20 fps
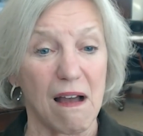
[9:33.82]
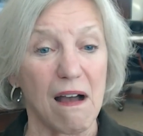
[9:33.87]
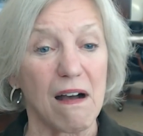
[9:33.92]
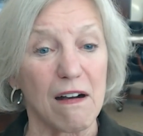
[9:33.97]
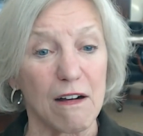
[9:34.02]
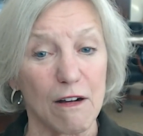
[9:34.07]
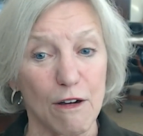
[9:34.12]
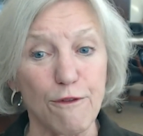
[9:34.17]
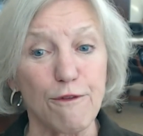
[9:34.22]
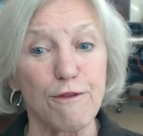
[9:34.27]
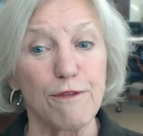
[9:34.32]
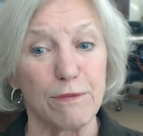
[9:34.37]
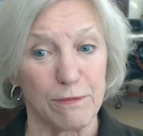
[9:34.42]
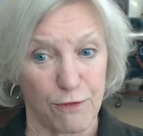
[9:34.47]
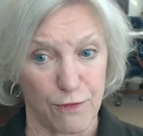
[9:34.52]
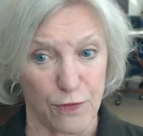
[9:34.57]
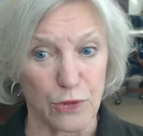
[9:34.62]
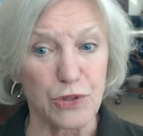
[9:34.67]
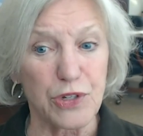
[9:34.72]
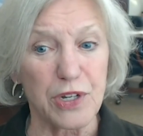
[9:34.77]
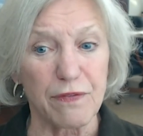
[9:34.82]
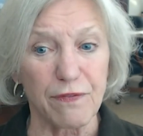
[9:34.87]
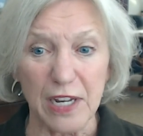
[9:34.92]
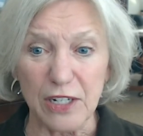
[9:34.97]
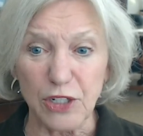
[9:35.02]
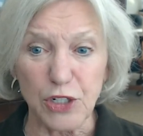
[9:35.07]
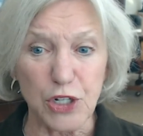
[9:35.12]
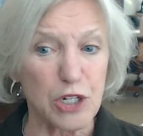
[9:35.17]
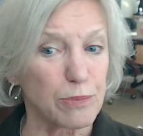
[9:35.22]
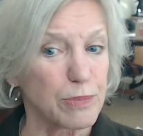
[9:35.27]
of fruits and
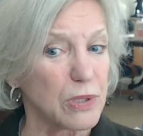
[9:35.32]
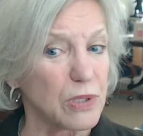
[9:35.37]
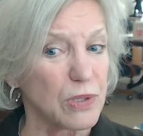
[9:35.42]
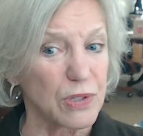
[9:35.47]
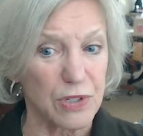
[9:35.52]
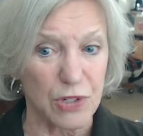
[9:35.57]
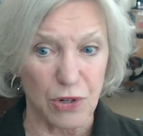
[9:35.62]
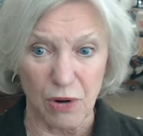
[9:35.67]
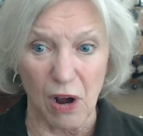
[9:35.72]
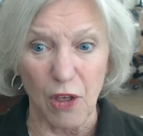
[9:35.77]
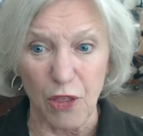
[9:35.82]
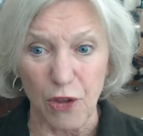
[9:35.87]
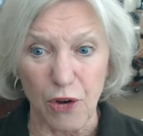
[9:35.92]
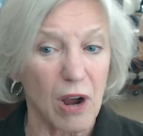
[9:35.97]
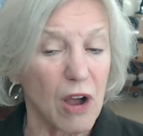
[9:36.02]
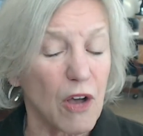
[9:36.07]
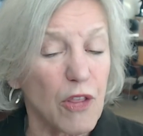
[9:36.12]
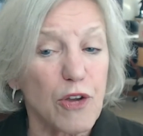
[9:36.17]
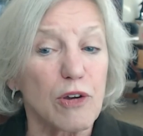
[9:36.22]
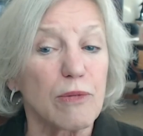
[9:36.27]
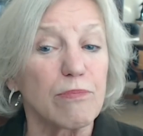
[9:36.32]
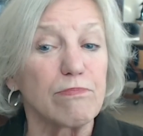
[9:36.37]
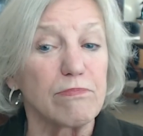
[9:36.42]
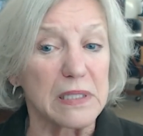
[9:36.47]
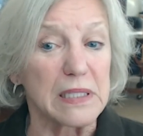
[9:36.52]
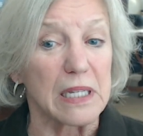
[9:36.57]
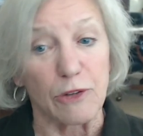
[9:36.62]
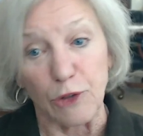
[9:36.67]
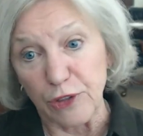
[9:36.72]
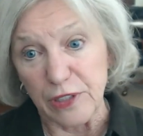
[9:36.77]
vegetables or other
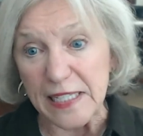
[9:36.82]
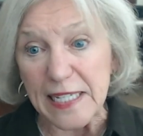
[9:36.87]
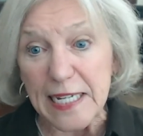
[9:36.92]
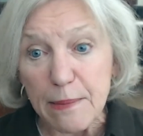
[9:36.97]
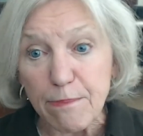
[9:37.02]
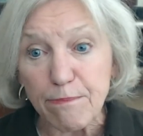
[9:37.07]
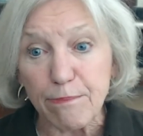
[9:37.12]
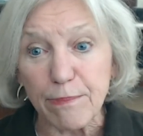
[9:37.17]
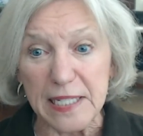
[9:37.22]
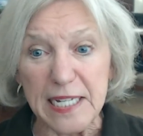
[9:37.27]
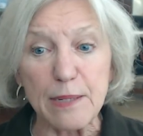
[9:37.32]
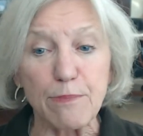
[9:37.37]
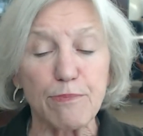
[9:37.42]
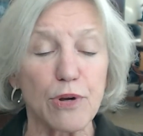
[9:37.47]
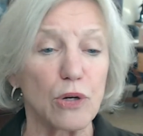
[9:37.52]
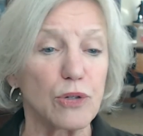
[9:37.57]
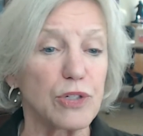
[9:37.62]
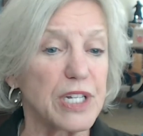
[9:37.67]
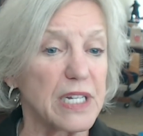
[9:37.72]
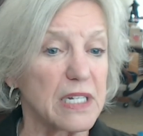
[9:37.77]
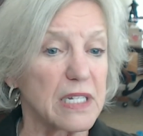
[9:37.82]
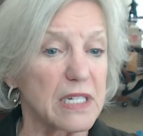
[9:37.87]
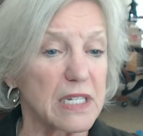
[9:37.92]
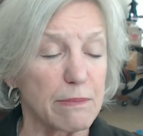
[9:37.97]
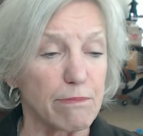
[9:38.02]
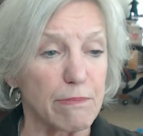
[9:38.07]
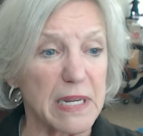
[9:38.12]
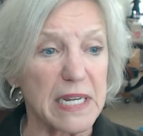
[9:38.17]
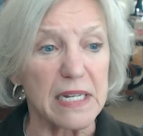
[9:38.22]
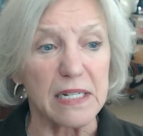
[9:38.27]
lean proteins
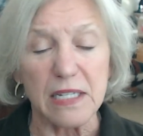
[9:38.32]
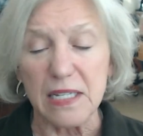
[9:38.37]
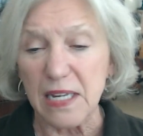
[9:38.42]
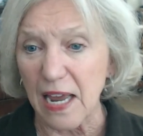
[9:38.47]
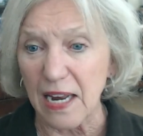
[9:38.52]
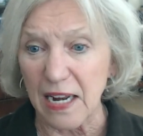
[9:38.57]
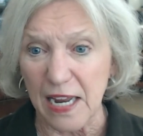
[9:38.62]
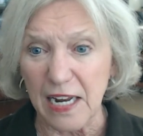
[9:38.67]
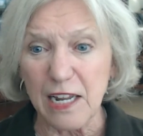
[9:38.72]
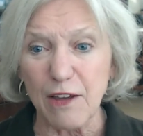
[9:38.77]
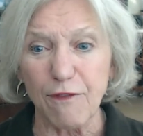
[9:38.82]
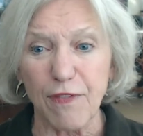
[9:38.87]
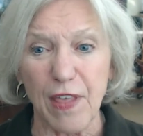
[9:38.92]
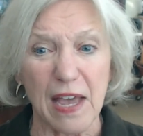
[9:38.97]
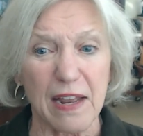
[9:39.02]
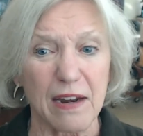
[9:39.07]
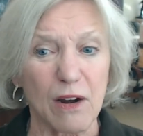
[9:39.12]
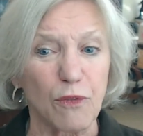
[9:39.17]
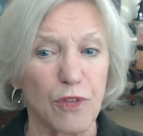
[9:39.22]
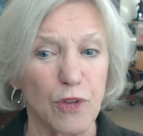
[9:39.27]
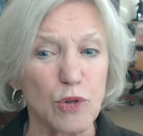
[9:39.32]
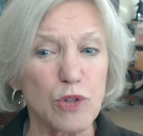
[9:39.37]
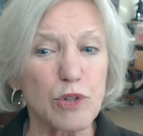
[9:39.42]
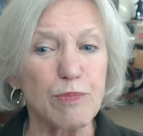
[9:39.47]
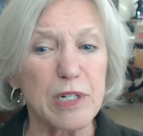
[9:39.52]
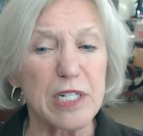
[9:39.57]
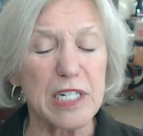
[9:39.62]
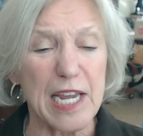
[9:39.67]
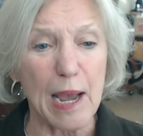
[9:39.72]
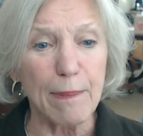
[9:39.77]
and meats, any of that, those
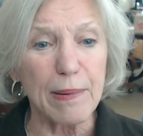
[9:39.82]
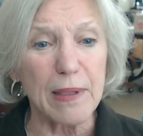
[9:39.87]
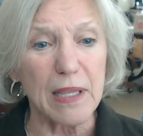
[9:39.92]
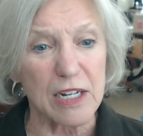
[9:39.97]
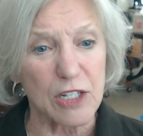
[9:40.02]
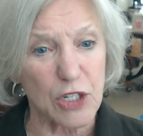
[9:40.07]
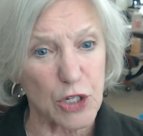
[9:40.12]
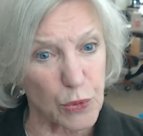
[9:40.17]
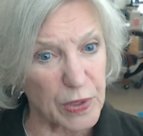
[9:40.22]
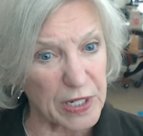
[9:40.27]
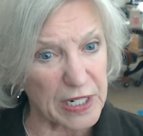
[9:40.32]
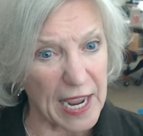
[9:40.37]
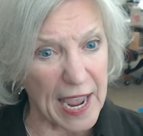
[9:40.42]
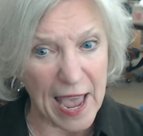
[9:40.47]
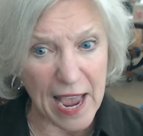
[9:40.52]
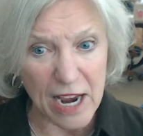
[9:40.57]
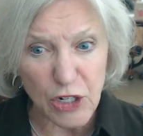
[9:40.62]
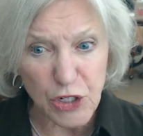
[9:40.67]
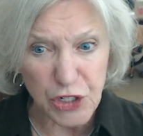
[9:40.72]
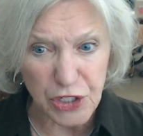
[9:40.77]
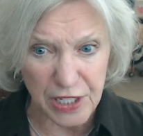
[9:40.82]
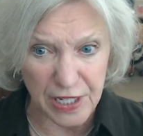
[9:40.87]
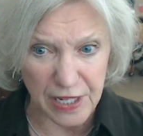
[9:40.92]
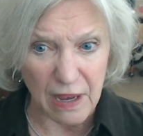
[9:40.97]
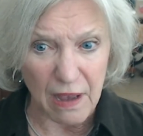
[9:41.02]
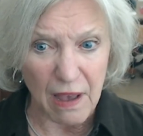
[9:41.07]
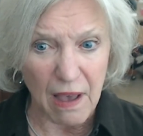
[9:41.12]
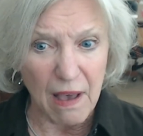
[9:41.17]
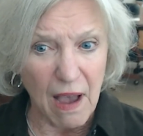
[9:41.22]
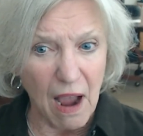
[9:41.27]
metabolites are what
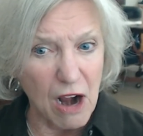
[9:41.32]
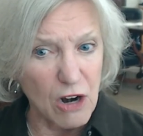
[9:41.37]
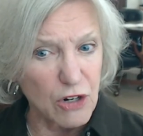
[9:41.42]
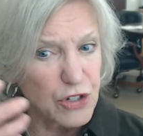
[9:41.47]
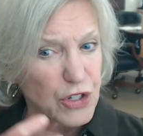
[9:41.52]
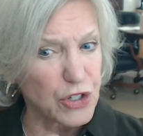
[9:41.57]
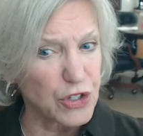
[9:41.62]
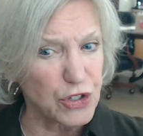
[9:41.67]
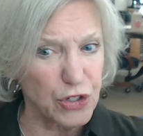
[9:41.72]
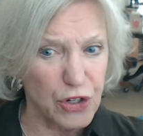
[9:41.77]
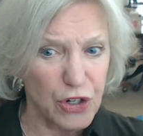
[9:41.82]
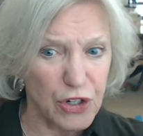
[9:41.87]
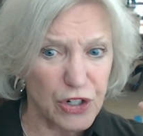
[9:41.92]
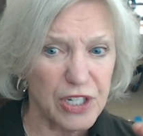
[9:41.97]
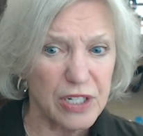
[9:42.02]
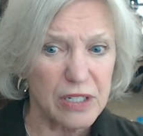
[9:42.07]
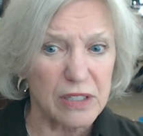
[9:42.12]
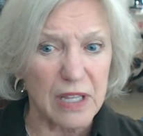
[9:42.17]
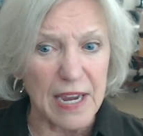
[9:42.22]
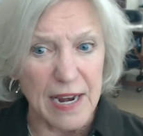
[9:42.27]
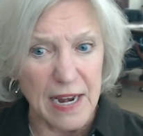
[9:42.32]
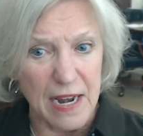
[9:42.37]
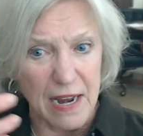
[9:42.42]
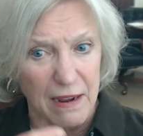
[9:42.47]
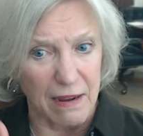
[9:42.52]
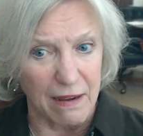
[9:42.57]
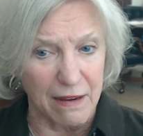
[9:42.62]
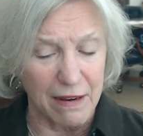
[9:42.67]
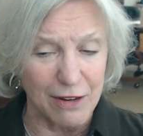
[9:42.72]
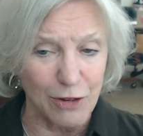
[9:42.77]
actually are
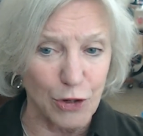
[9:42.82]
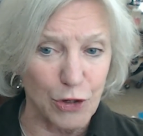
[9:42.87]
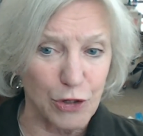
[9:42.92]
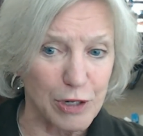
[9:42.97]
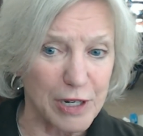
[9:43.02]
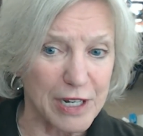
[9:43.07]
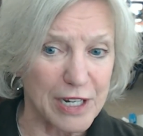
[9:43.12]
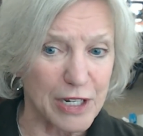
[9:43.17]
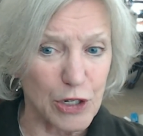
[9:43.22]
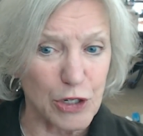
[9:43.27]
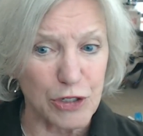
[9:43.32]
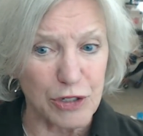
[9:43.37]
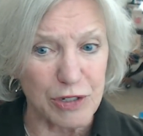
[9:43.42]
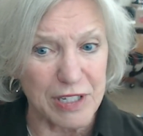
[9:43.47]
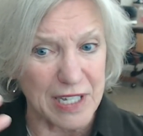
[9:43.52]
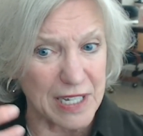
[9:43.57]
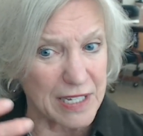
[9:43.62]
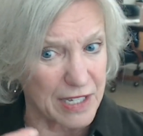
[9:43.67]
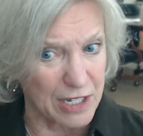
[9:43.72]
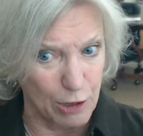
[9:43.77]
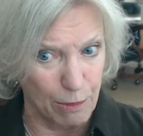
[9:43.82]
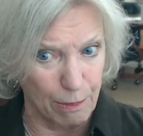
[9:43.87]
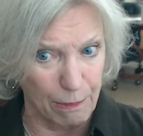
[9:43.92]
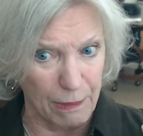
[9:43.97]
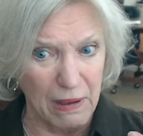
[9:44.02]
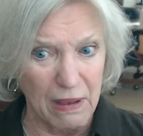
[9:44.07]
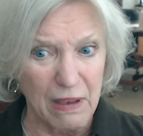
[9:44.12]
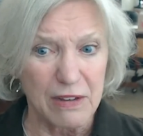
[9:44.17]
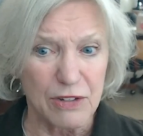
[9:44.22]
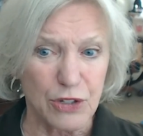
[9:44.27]
circulating in your system,
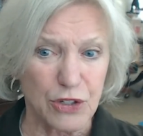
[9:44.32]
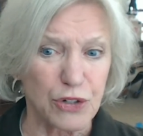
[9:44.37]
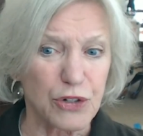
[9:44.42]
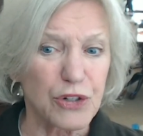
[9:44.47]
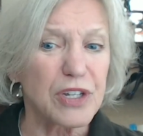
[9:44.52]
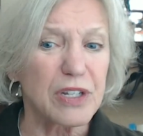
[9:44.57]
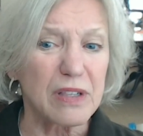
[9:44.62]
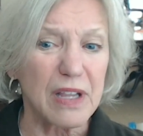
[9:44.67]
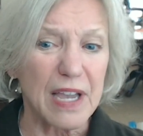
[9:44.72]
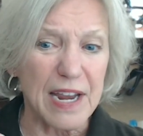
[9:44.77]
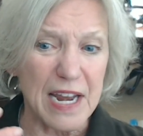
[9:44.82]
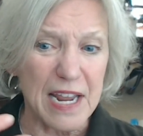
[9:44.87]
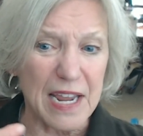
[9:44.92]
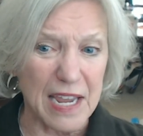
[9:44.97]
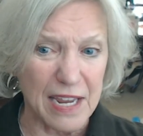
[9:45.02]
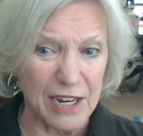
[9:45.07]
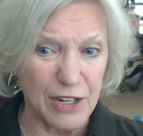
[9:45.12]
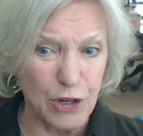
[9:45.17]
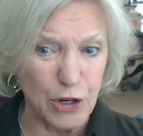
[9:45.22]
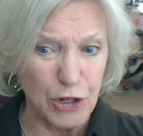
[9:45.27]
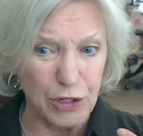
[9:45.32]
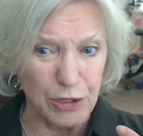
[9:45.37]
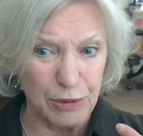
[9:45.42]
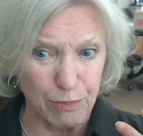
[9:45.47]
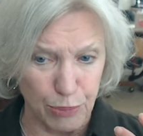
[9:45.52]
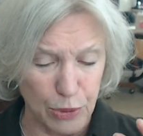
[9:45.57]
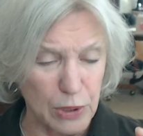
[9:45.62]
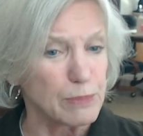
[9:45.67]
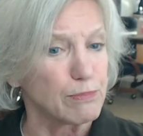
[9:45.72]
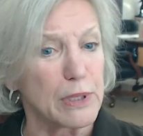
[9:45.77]
circulating in your
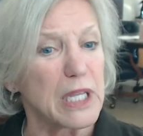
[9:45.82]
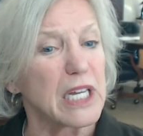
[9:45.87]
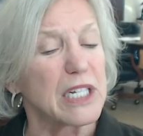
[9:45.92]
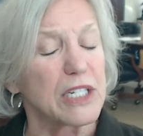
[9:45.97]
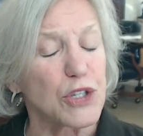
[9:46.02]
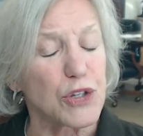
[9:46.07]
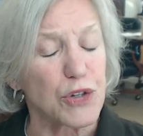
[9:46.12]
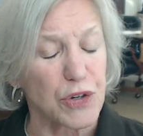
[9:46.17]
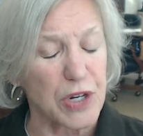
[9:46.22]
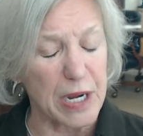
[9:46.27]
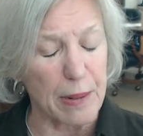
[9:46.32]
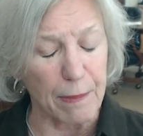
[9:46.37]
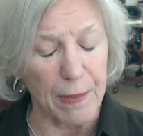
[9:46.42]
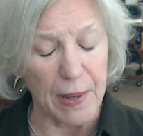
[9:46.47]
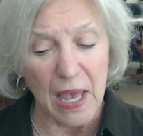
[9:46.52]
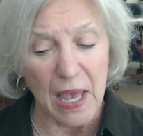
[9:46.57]
bloodstream.